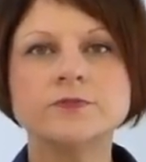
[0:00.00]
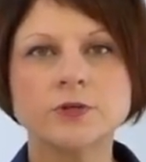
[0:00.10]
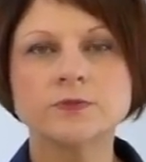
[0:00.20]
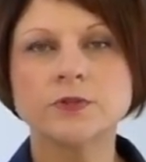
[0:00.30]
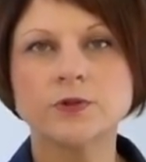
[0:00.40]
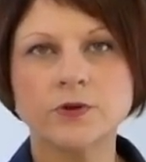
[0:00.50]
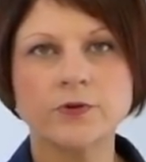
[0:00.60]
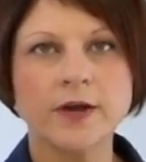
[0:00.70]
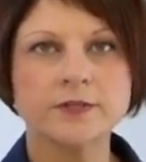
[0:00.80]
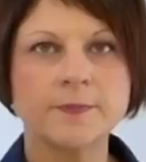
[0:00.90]
chosen the
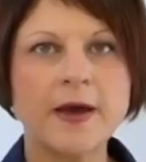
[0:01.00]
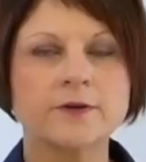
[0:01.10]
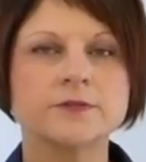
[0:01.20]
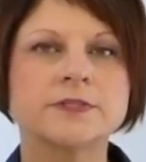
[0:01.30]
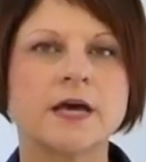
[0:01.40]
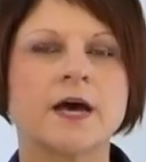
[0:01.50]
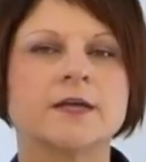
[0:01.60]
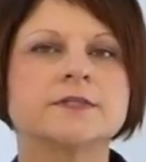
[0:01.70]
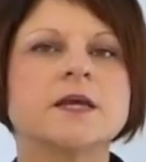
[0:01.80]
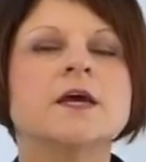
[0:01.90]
correct pattern
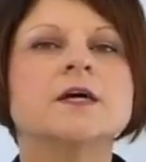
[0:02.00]
size.